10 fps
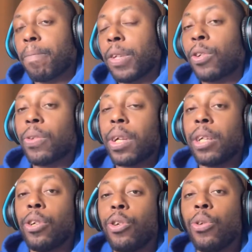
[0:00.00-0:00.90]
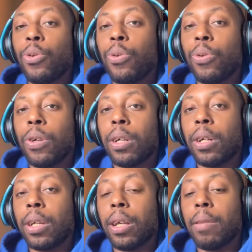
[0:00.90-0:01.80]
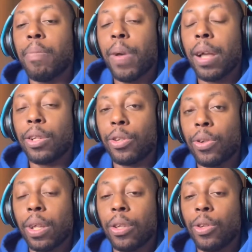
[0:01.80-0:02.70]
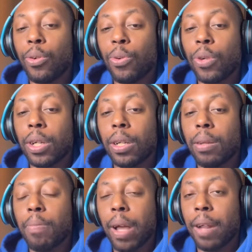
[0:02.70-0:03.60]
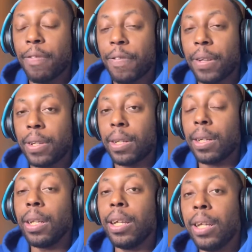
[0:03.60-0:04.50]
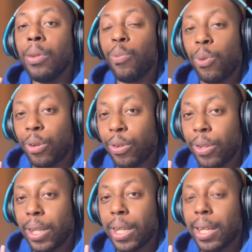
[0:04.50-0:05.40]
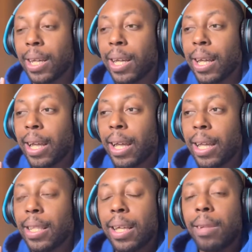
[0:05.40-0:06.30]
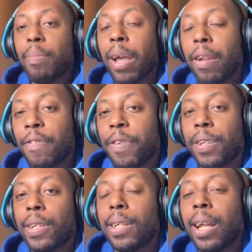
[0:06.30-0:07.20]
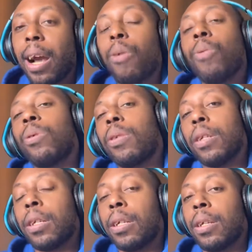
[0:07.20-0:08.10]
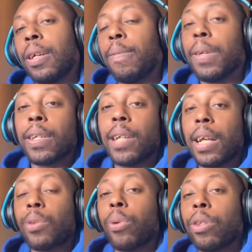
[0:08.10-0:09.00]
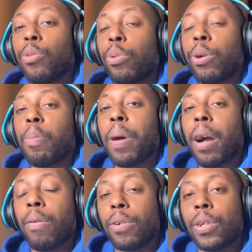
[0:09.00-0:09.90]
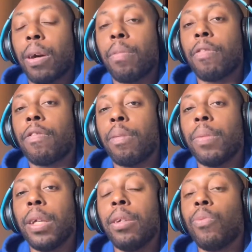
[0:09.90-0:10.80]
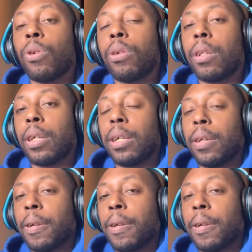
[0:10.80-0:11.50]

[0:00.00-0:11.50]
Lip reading: so that you can manifest it inwardly and then manifest it outwardly, because that's where the real power is coming from, inwardly